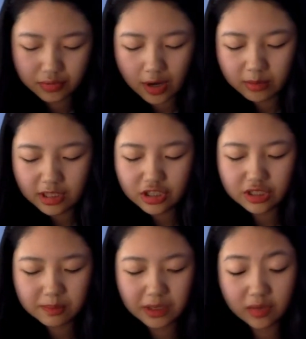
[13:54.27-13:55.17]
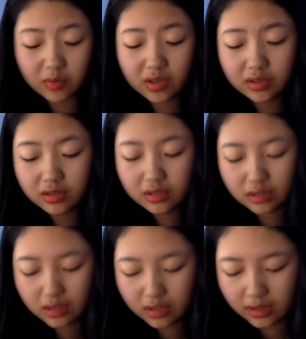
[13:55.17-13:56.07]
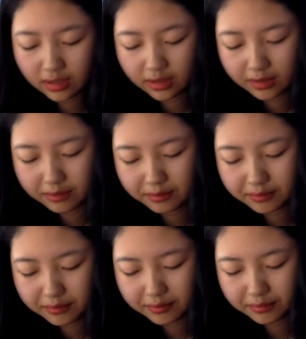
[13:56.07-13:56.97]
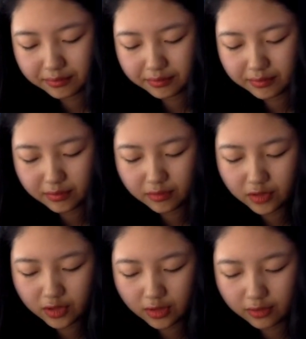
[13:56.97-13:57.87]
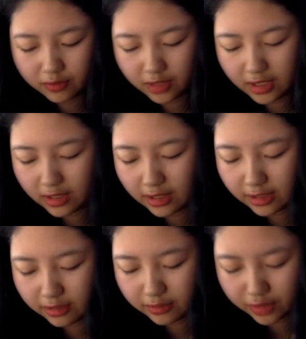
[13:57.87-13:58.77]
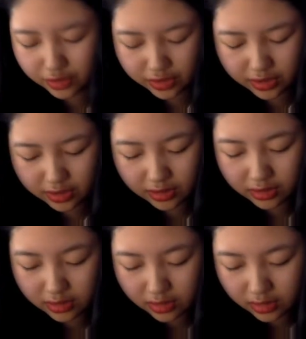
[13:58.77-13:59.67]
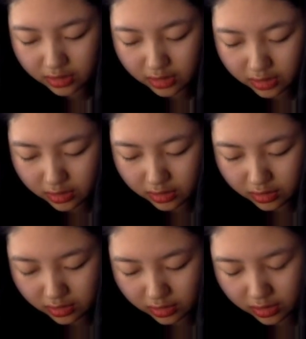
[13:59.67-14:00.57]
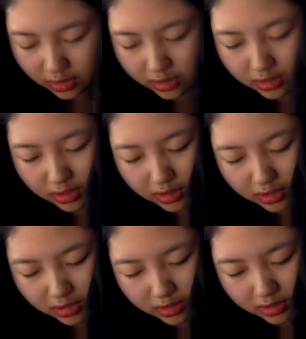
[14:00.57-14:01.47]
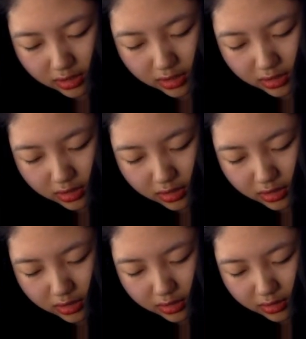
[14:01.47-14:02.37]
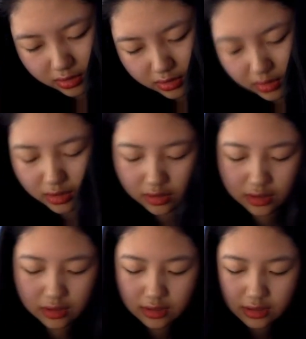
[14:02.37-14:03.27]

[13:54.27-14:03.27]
probably just pick one of the letter version. Is it the